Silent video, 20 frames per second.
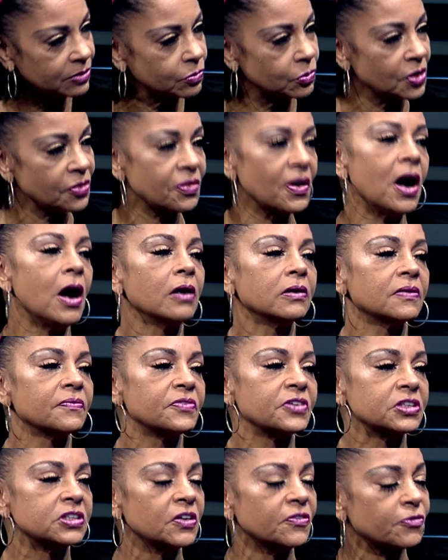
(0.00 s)
with all of
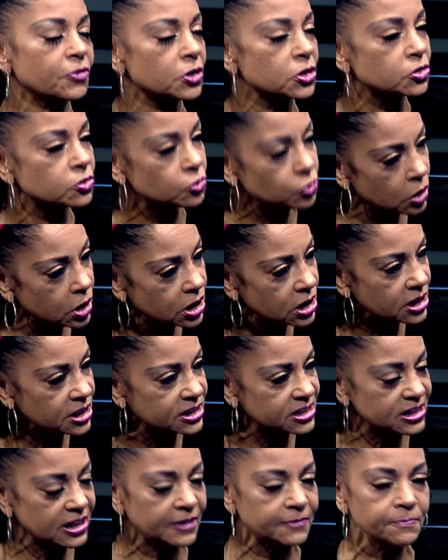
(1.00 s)
the different
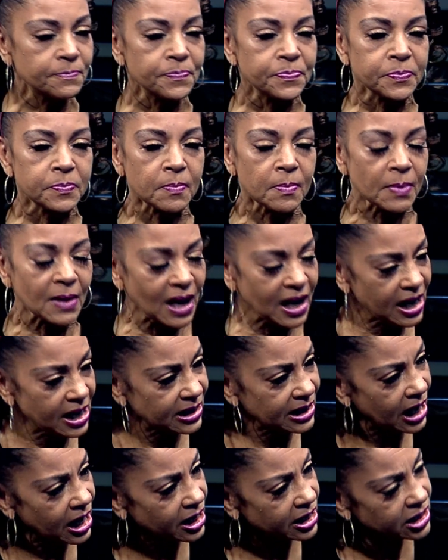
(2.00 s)
drugs and
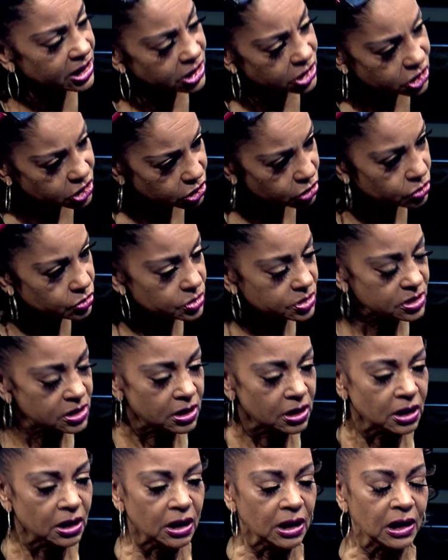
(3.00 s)
our issues,
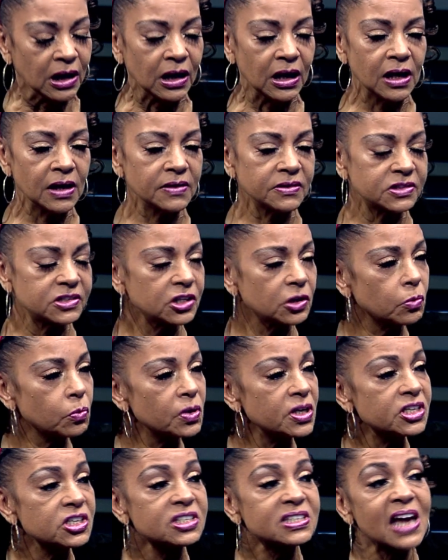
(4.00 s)
so
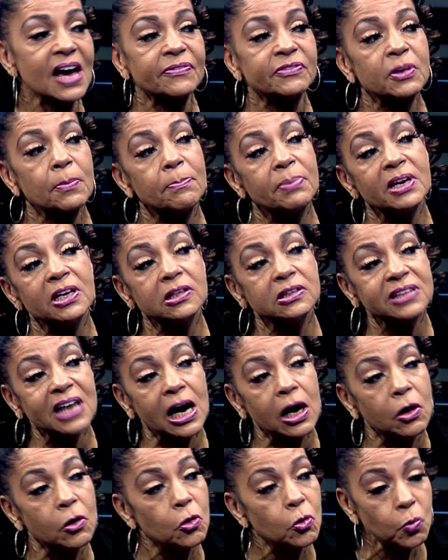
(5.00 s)
we just have to build
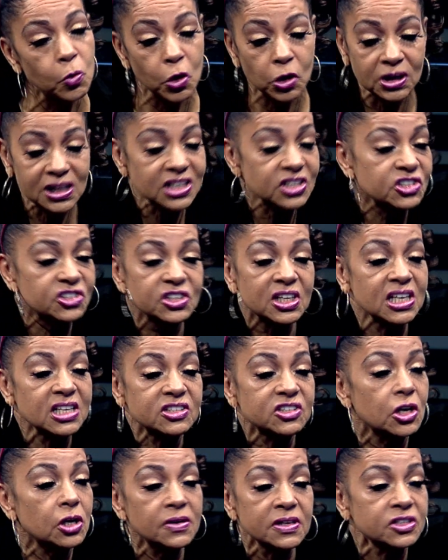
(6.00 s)
our own world.
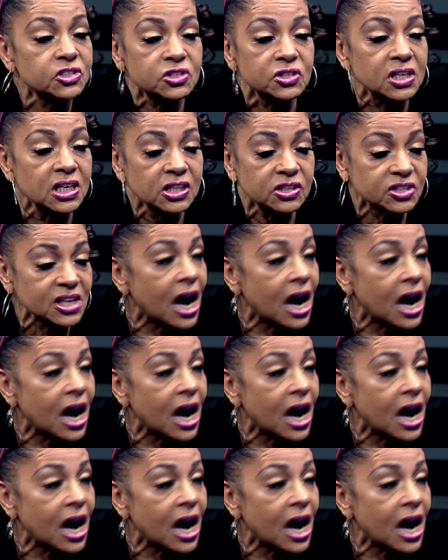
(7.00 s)
It's